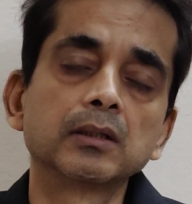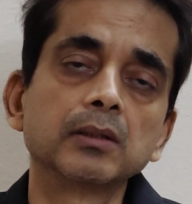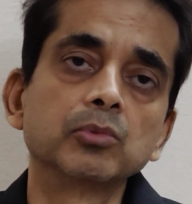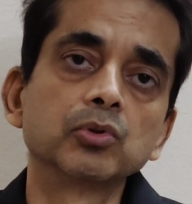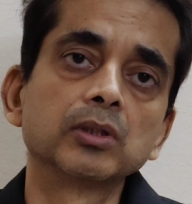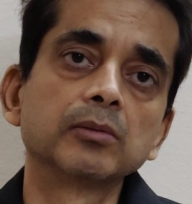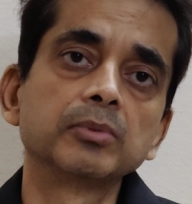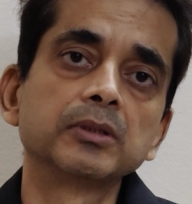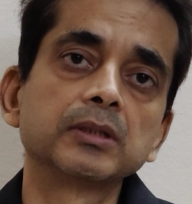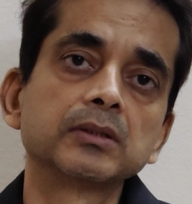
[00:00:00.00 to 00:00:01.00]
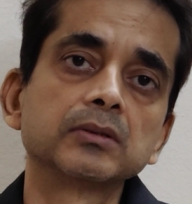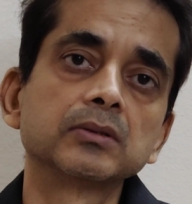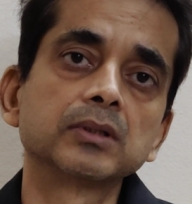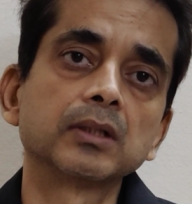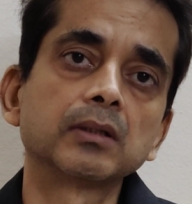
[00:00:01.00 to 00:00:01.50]
chemotherapy
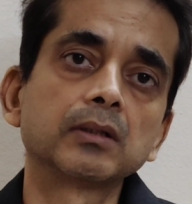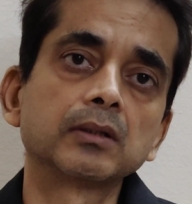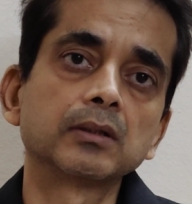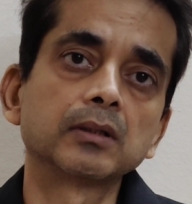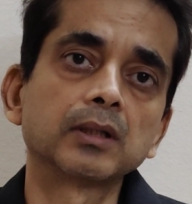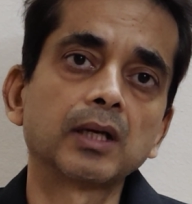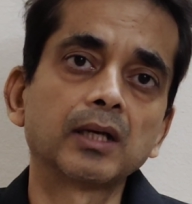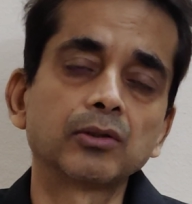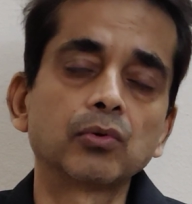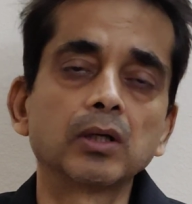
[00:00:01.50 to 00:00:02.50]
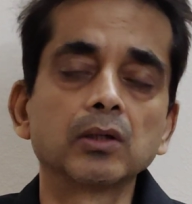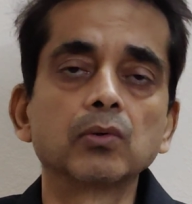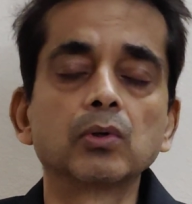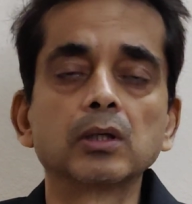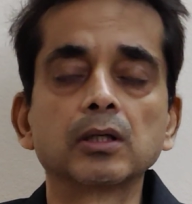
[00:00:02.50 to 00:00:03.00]
sessions, that I had to
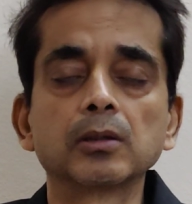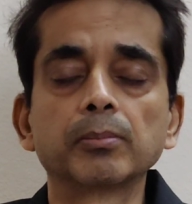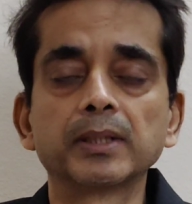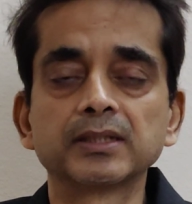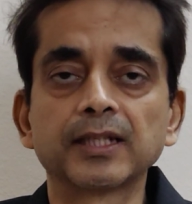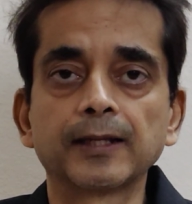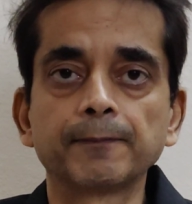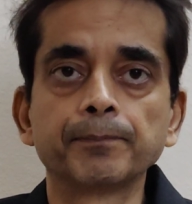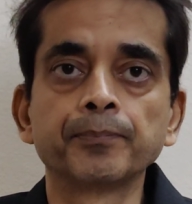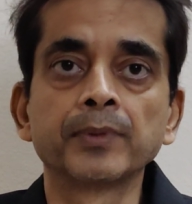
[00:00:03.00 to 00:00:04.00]
undergo another PET scan